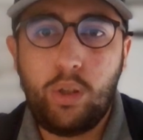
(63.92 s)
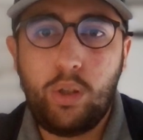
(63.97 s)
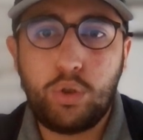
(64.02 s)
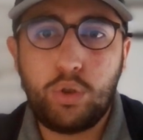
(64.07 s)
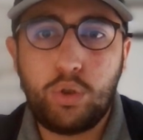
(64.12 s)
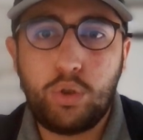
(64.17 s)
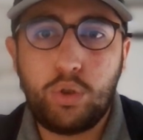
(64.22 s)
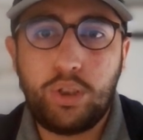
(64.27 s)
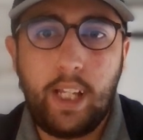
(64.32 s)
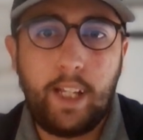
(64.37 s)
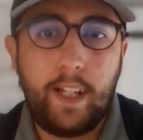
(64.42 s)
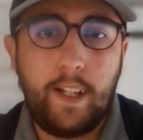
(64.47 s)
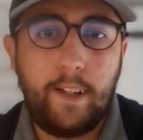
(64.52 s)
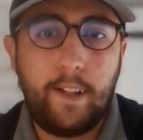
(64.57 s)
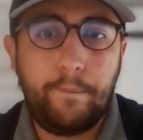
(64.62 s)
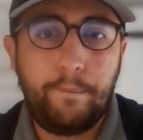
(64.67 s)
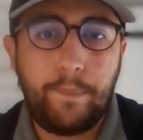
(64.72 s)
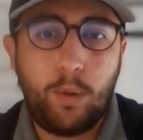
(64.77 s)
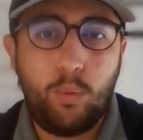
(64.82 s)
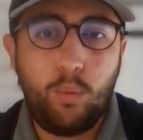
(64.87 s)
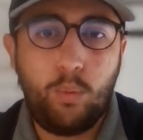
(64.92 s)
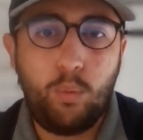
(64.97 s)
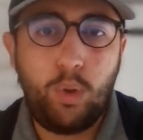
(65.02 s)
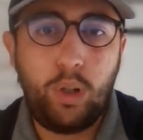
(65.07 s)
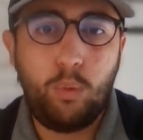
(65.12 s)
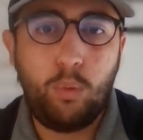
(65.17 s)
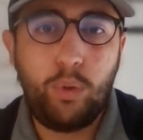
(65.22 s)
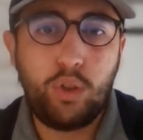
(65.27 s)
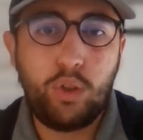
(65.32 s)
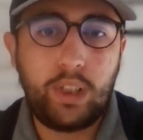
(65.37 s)
the
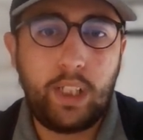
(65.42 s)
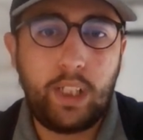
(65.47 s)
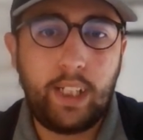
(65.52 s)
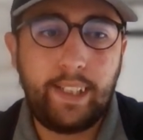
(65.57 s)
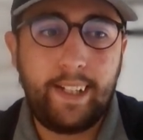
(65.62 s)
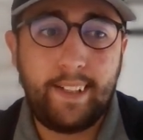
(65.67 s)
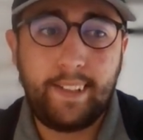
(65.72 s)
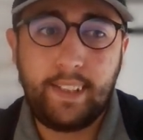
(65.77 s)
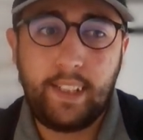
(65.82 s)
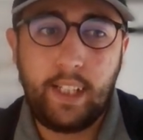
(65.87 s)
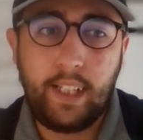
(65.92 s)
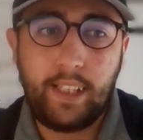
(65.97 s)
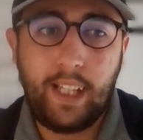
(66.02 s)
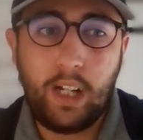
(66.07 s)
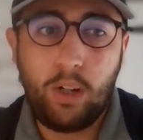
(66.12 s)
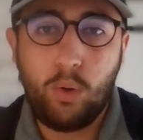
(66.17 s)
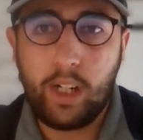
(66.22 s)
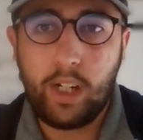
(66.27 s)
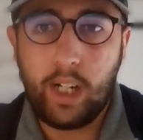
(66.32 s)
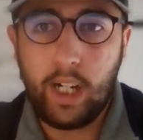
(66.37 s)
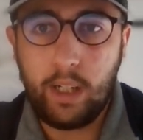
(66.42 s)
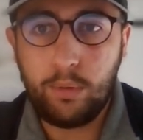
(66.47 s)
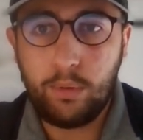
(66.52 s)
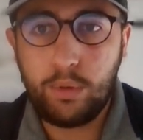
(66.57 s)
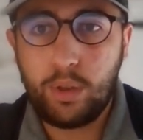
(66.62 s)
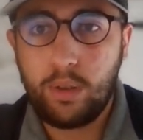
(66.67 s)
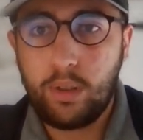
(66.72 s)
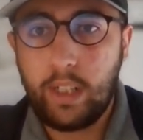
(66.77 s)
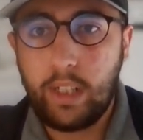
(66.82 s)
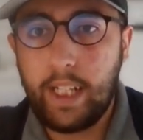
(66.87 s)
Yahoo
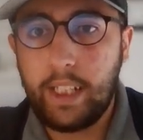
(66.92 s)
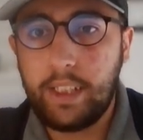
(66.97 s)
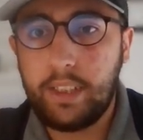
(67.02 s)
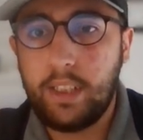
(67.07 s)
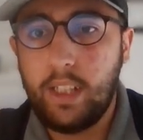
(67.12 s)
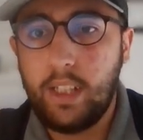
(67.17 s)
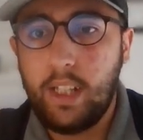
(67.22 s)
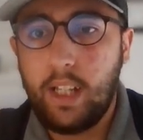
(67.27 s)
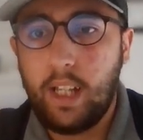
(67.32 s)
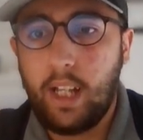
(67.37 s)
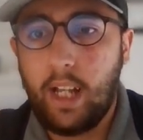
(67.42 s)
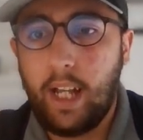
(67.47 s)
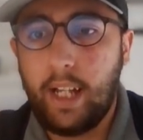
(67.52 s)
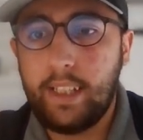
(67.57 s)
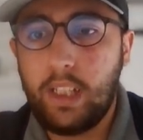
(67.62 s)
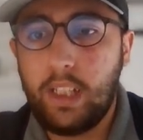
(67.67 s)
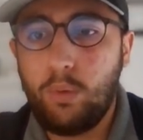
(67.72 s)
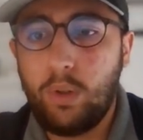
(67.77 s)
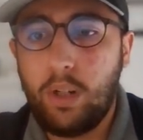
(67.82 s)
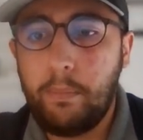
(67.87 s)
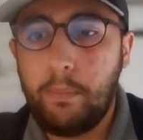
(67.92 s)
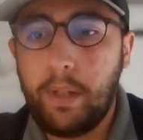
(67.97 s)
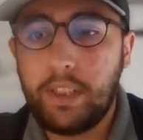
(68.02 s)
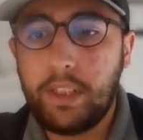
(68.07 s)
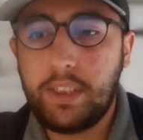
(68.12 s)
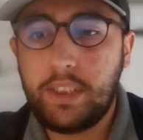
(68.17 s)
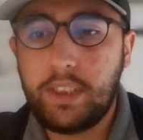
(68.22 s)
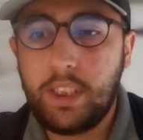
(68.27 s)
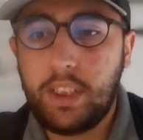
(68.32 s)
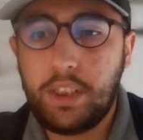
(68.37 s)
account, right? And our
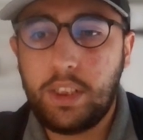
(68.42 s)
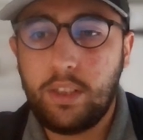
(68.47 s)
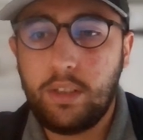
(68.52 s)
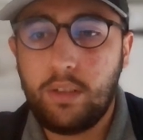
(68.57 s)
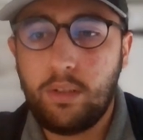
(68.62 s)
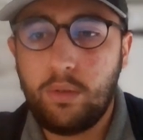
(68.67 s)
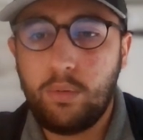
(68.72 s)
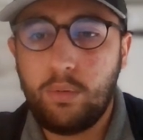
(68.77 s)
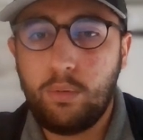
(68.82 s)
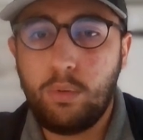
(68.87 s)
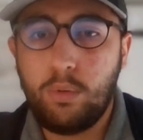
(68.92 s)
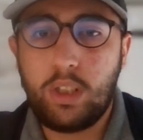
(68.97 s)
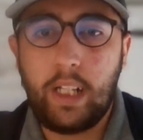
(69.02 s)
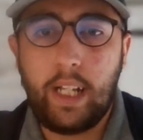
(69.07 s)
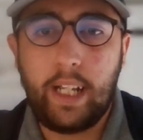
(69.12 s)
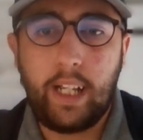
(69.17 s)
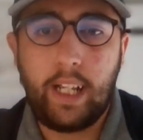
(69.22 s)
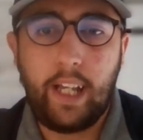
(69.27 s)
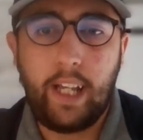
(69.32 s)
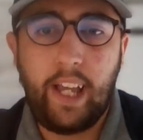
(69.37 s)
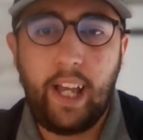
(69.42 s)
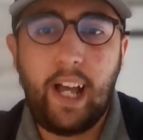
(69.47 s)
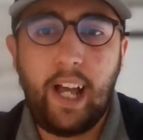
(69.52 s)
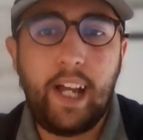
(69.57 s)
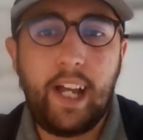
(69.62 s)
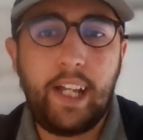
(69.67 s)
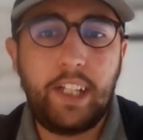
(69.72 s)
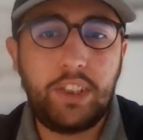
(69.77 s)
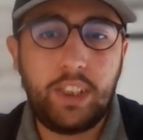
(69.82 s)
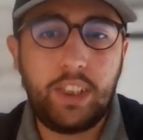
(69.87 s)
message was like,
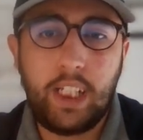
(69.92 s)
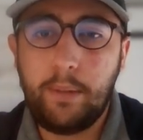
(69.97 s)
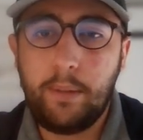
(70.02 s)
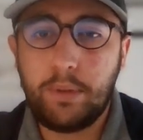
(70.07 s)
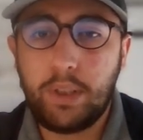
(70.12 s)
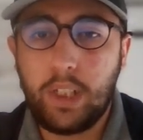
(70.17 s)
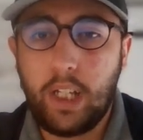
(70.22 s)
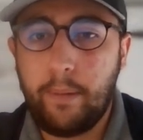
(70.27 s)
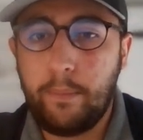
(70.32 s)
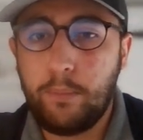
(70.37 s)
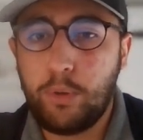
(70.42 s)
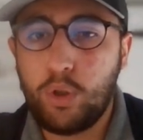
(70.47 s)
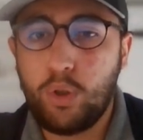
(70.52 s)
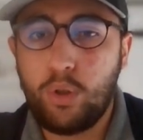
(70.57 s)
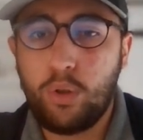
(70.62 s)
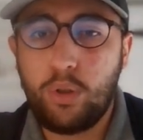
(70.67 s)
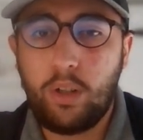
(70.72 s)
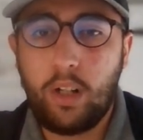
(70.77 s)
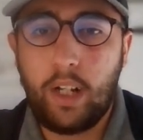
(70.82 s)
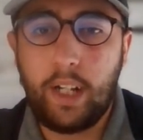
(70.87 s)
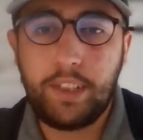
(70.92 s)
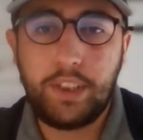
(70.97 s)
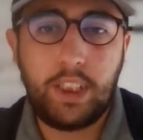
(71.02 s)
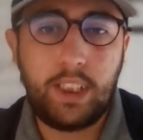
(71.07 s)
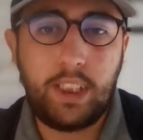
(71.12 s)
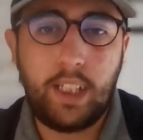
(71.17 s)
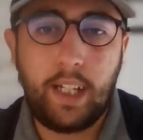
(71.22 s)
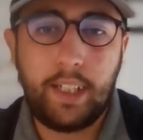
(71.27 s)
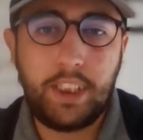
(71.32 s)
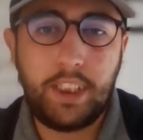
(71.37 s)
"Hi James, I'm sure a
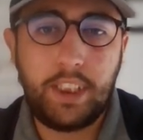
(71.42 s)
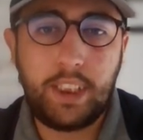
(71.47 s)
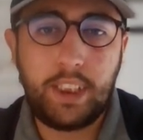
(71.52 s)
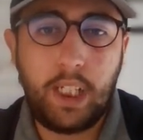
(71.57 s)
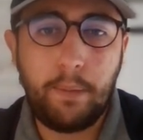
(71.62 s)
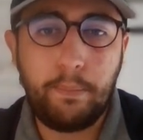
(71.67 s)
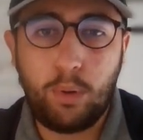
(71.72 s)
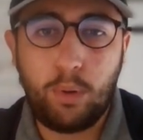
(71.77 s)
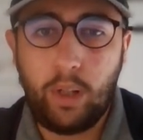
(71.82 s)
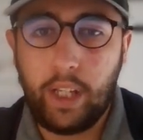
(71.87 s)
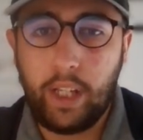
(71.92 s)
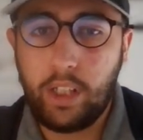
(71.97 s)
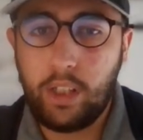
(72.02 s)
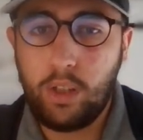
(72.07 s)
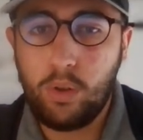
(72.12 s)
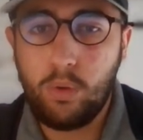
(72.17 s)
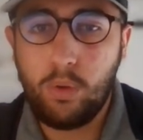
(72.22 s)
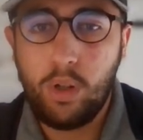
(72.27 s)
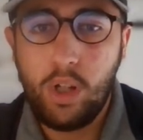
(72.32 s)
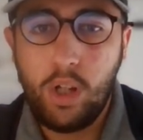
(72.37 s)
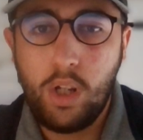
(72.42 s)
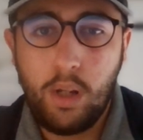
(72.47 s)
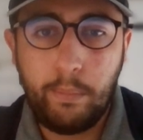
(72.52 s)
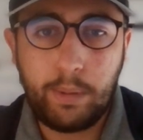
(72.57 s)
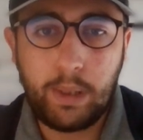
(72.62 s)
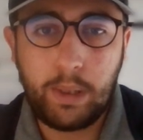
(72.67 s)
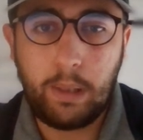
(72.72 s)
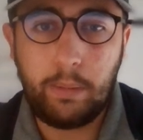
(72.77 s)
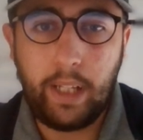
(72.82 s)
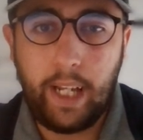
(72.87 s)
GTM pro like you
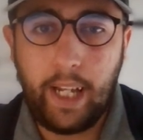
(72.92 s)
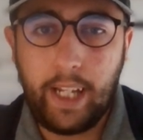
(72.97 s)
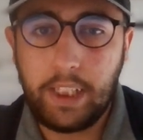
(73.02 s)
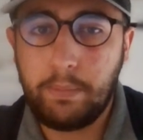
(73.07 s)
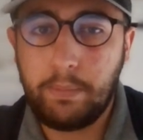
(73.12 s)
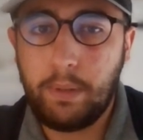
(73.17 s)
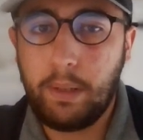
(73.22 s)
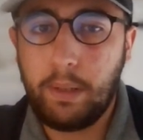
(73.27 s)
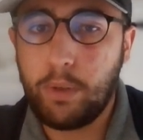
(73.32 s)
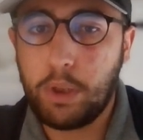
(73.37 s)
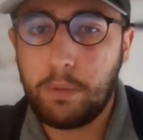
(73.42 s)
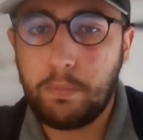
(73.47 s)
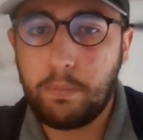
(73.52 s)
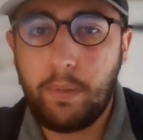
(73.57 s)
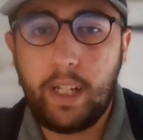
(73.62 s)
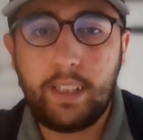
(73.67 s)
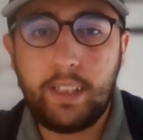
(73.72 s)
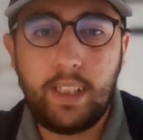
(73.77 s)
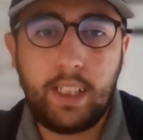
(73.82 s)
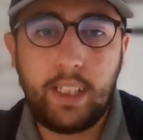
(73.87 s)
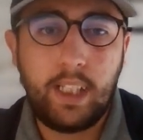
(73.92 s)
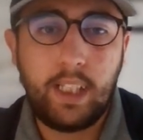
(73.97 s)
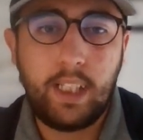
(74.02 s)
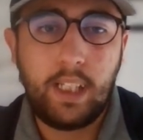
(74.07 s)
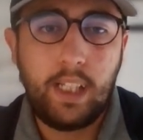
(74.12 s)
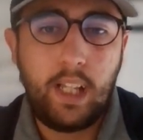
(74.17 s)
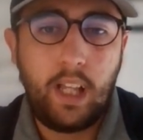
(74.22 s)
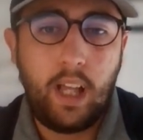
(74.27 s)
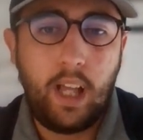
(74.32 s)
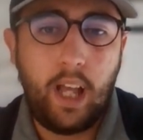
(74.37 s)
probably hates being prospected,"
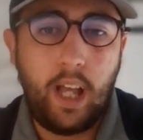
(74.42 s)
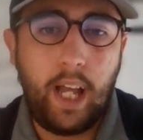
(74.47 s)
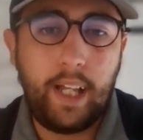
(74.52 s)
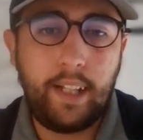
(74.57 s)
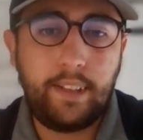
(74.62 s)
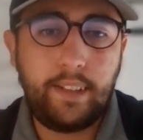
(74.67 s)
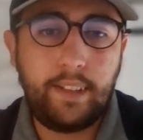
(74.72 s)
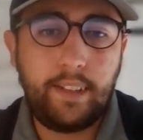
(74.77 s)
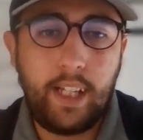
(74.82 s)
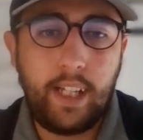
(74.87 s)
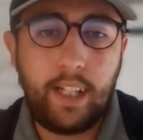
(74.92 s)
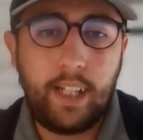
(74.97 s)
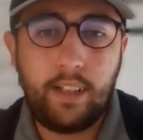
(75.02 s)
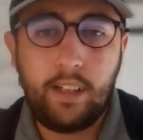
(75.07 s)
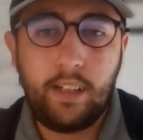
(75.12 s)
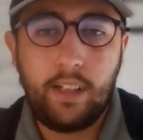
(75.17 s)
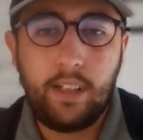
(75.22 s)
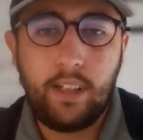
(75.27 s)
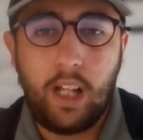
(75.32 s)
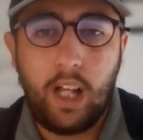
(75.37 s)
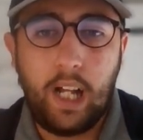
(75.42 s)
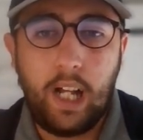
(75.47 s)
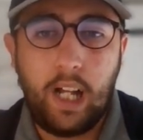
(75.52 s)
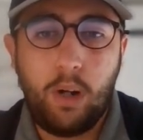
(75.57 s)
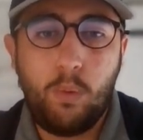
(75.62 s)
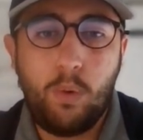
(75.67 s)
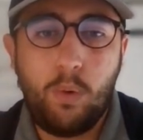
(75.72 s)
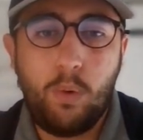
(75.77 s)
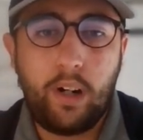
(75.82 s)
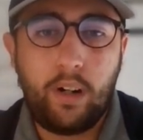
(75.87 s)
and then
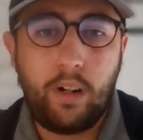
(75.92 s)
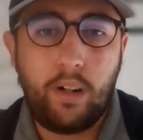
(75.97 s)
our